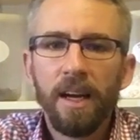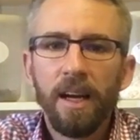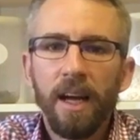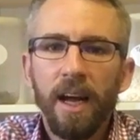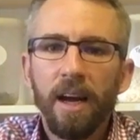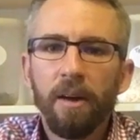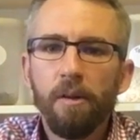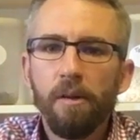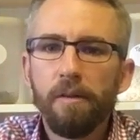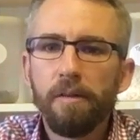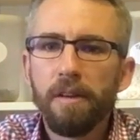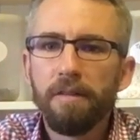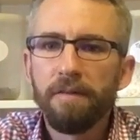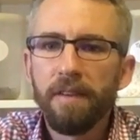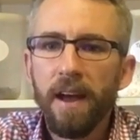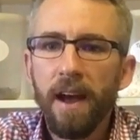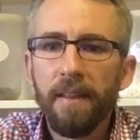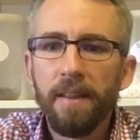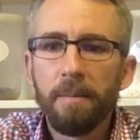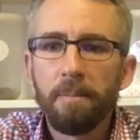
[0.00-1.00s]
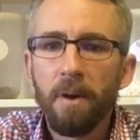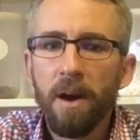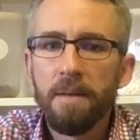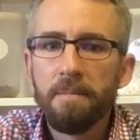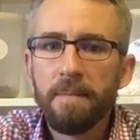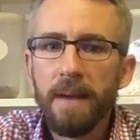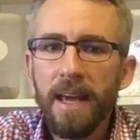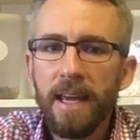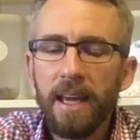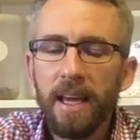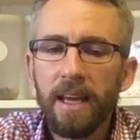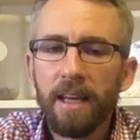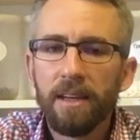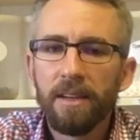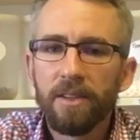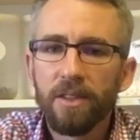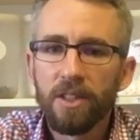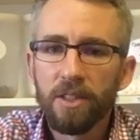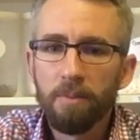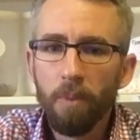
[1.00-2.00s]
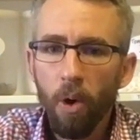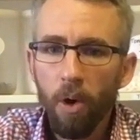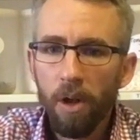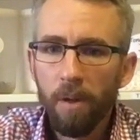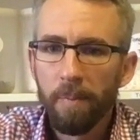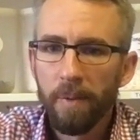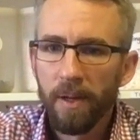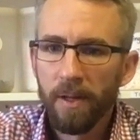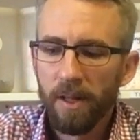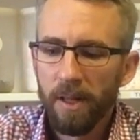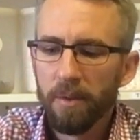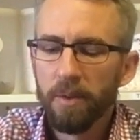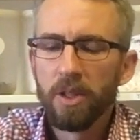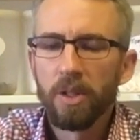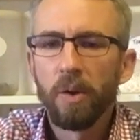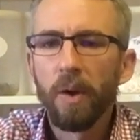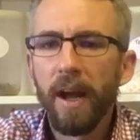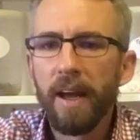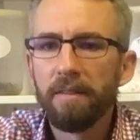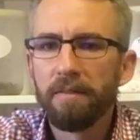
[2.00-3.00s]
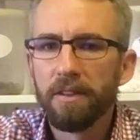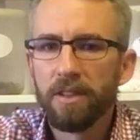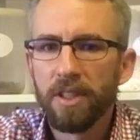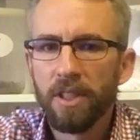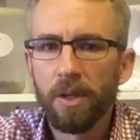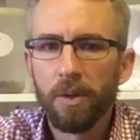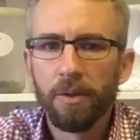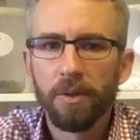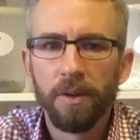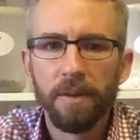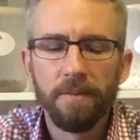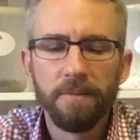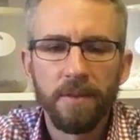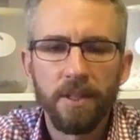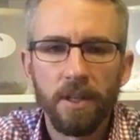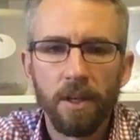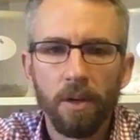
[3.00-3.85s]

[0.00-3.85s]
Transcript: However, we found that by making it in a smaller pill, it was great for children,